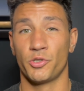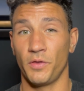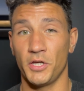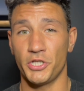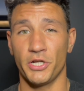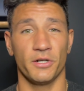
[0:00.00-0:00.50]

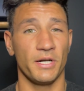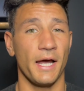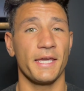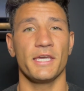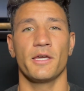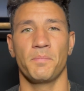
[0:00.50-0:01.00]
this year,
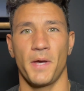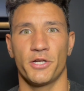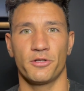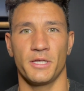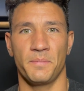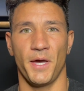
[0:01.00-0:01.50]
Nike and Major
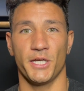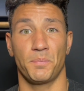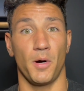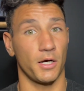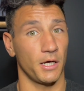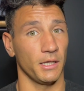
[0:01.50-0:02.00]
League
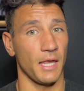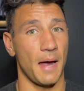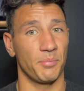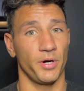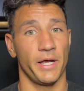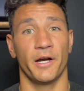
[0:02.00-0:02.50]
Baseball
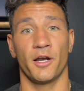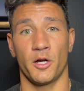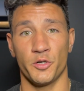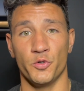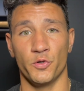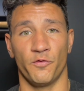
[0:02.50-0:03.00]
collaborated on
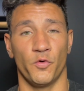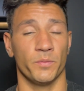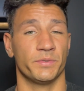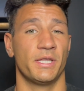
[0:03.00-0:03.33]
uniforms,